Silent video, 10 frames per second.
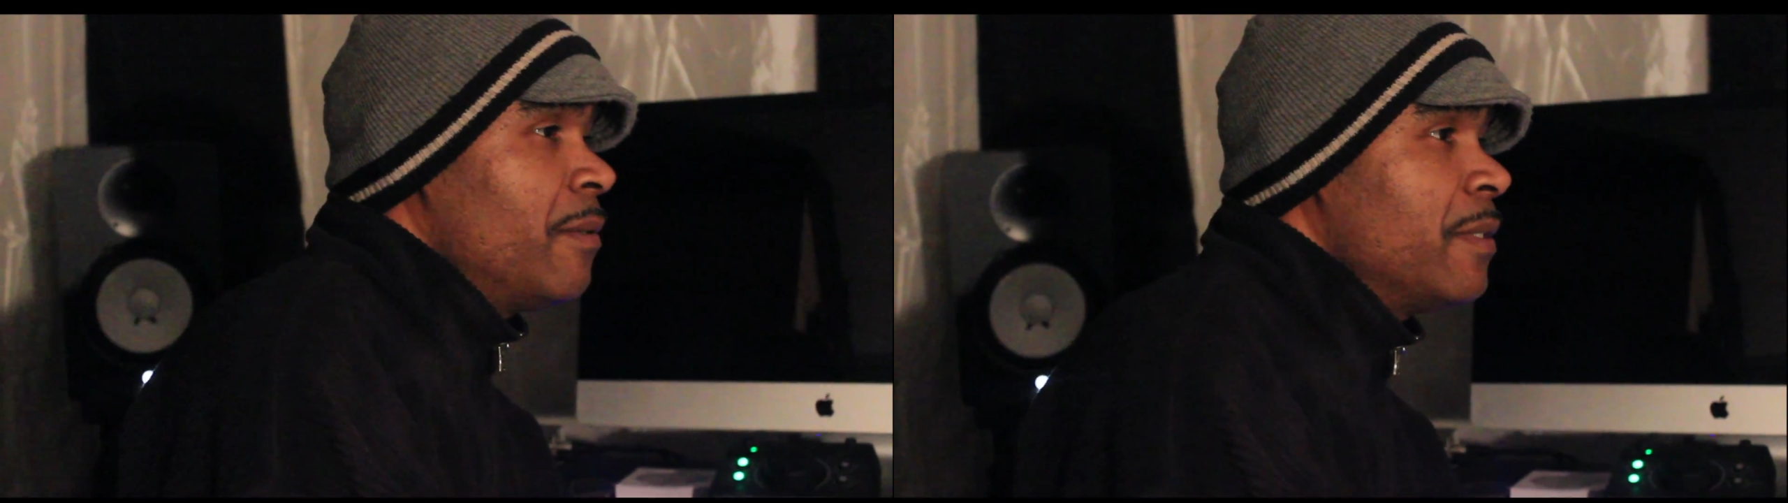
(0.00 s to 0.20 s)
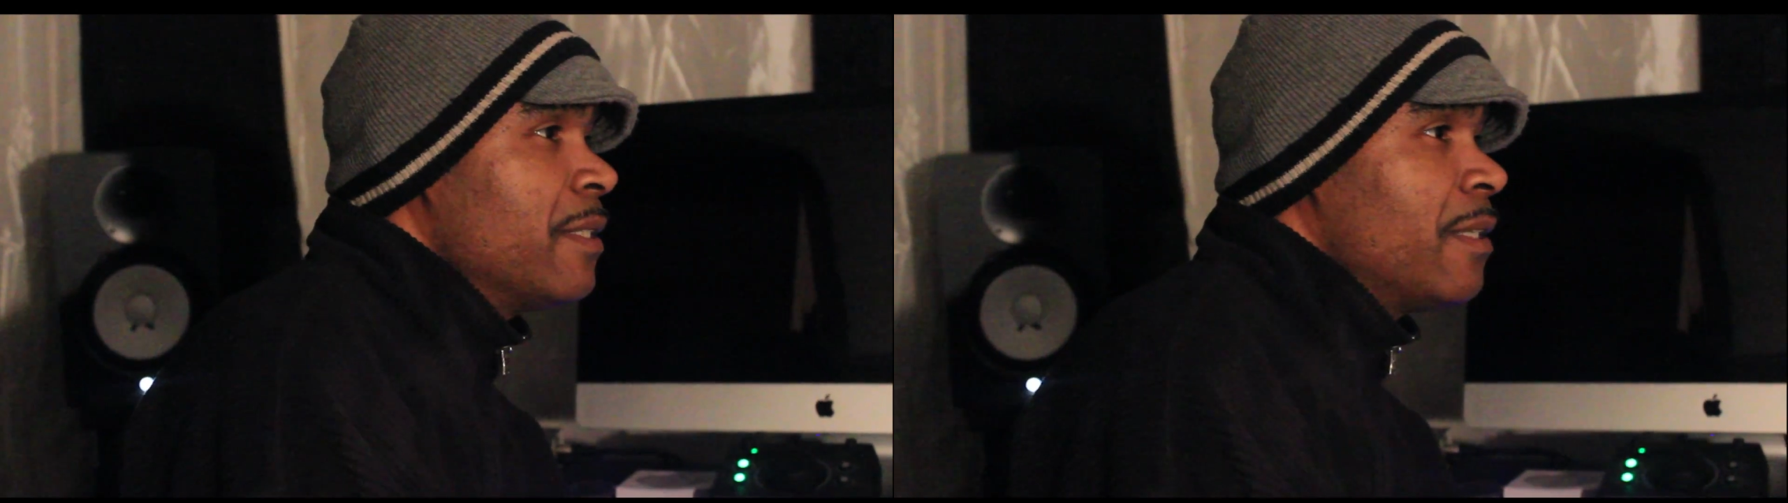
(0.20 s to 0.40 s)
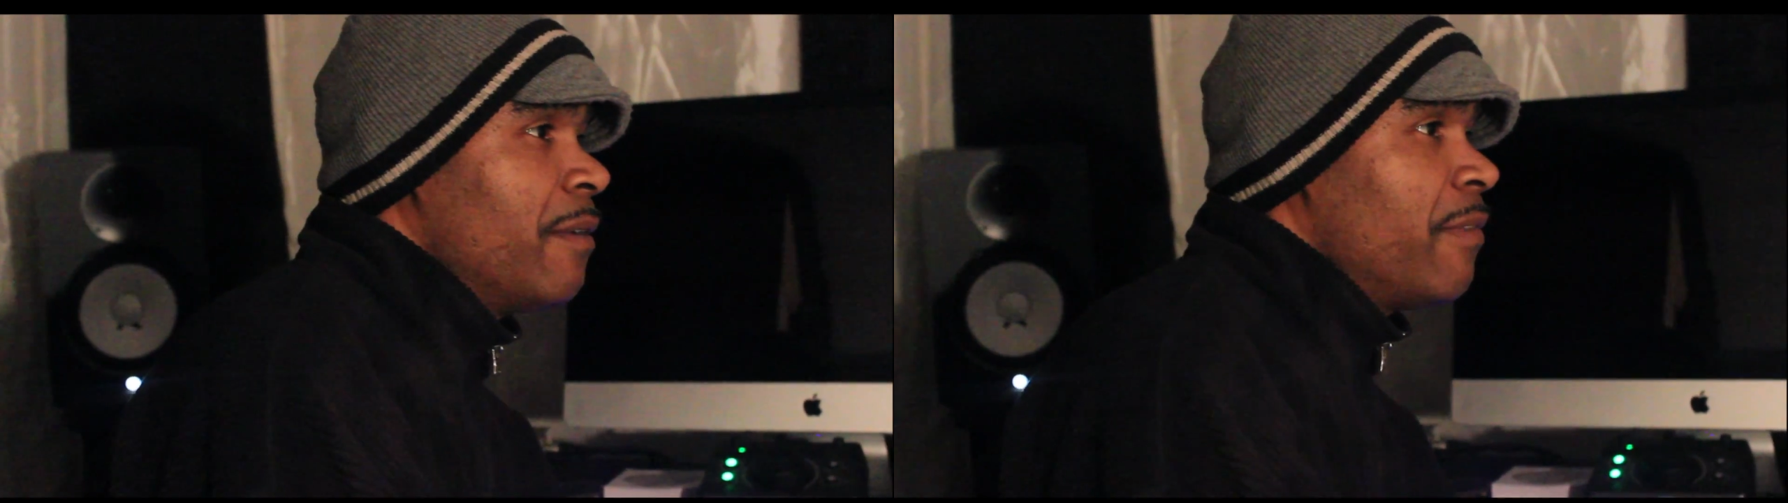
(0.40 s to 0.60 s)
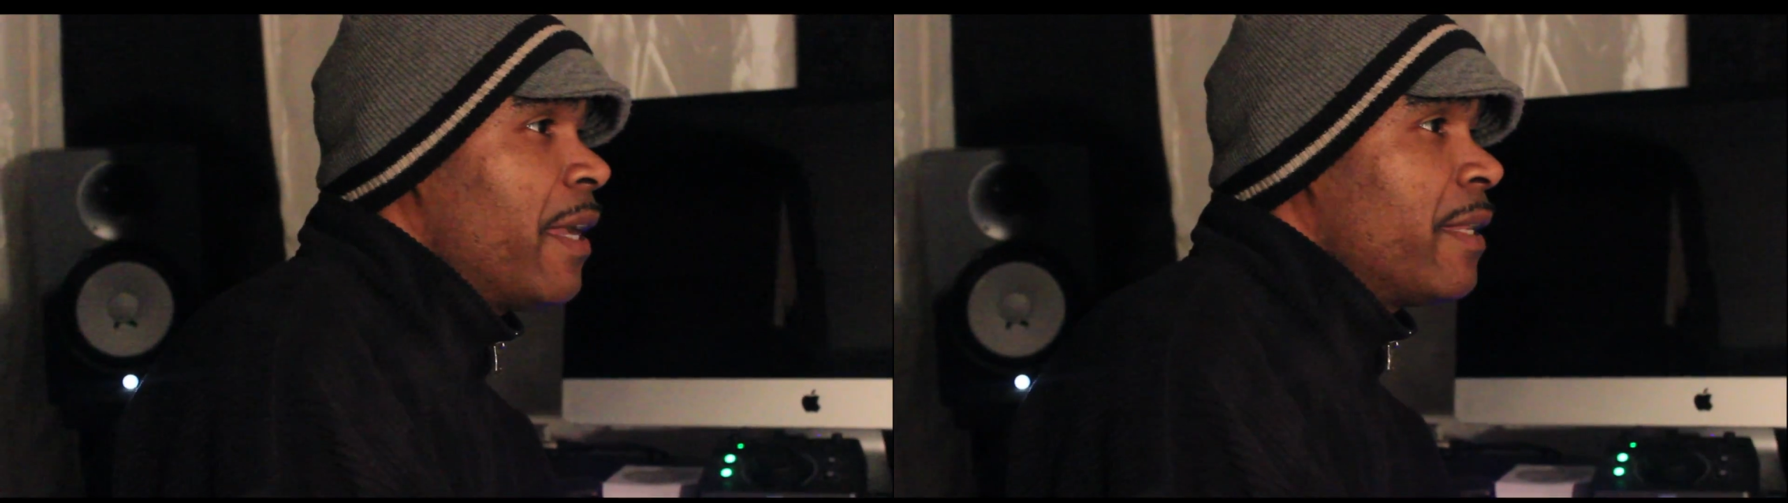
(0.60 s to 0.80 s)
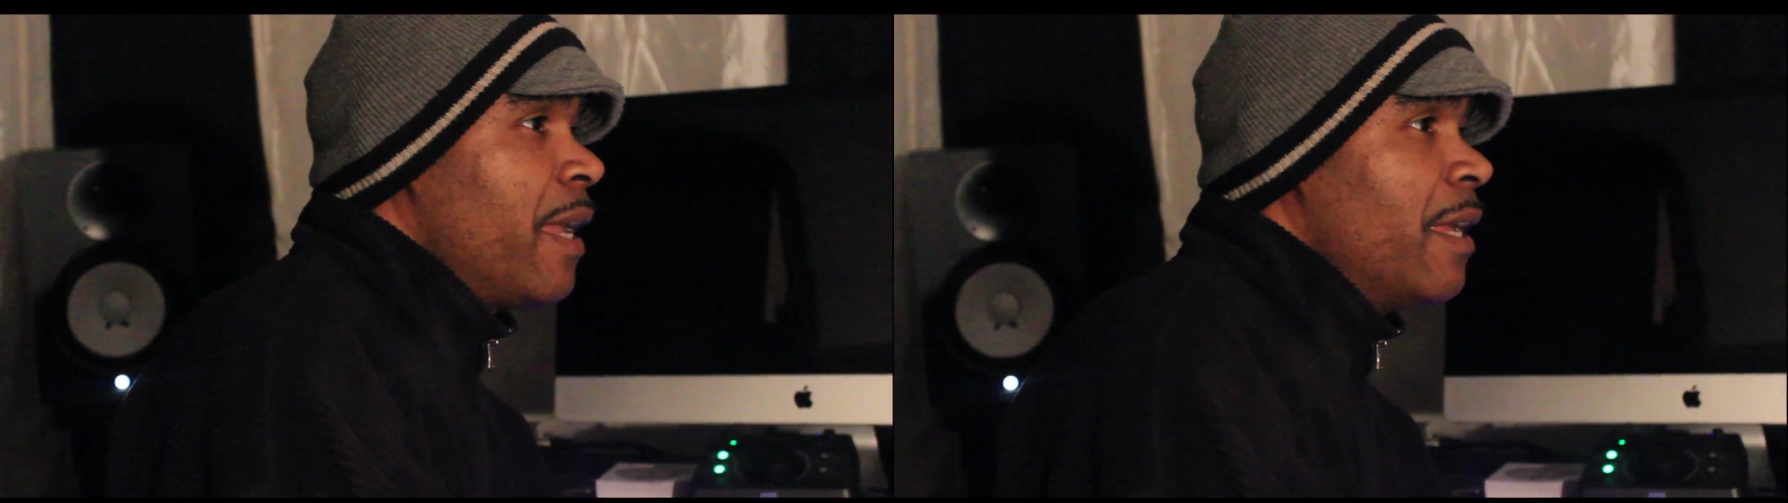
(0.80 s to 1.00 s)
and stuff
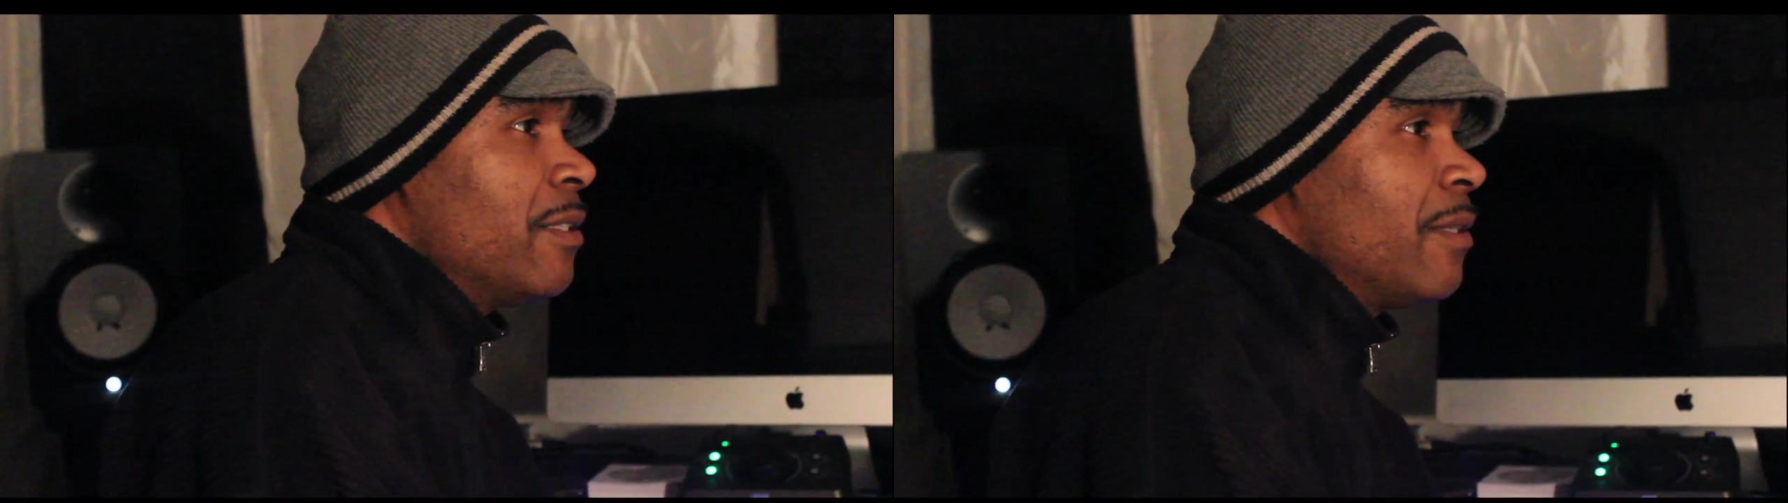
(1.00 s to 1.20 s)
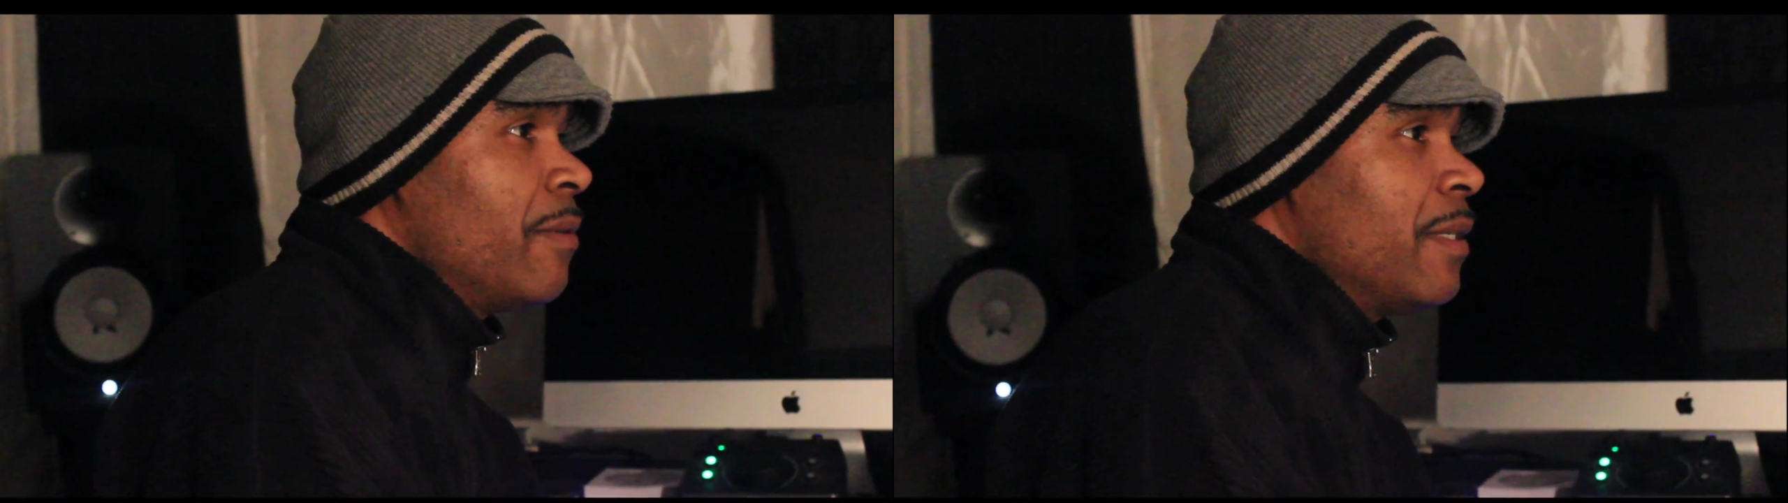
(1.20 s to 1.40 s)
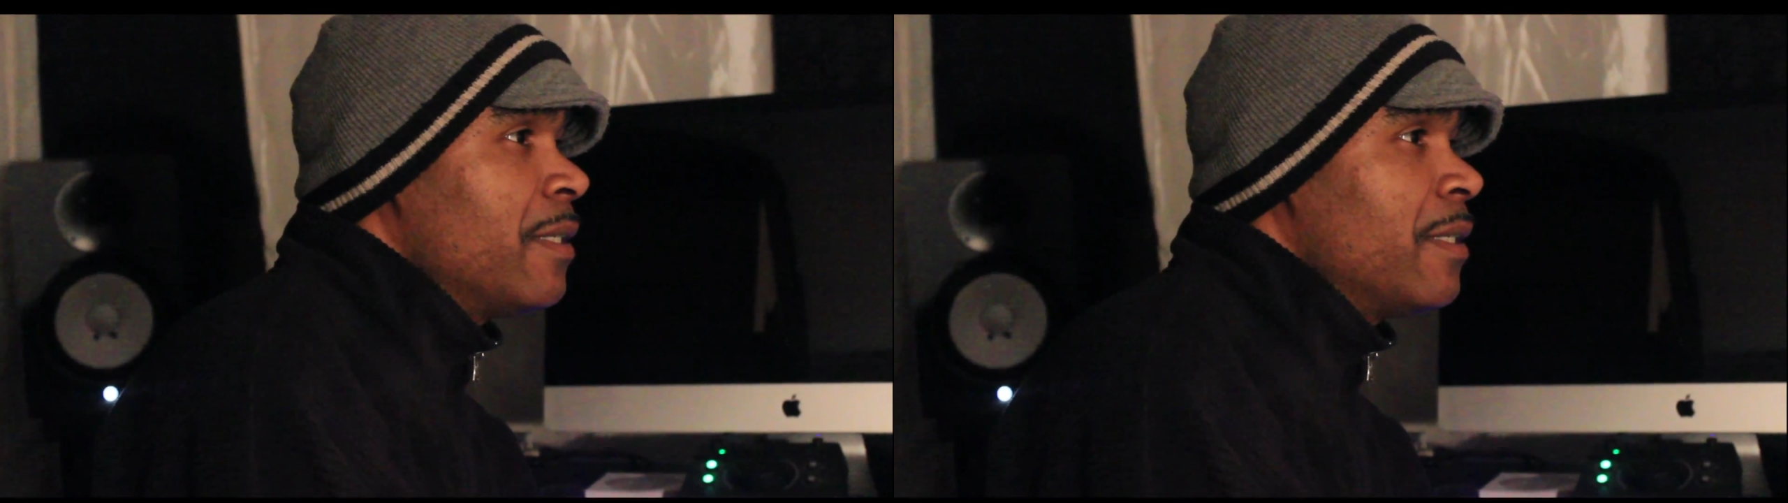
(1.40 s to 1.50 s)
like that. So